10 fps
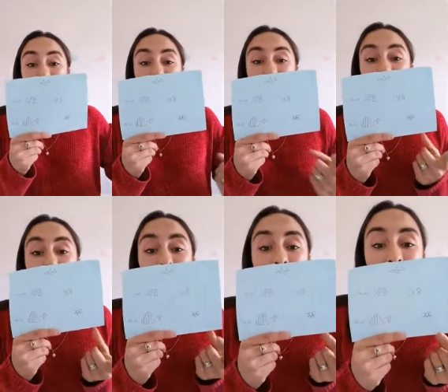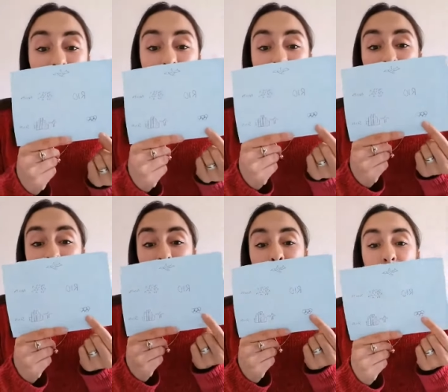So this area is going
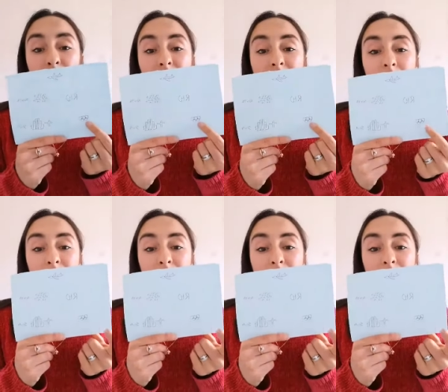to be important.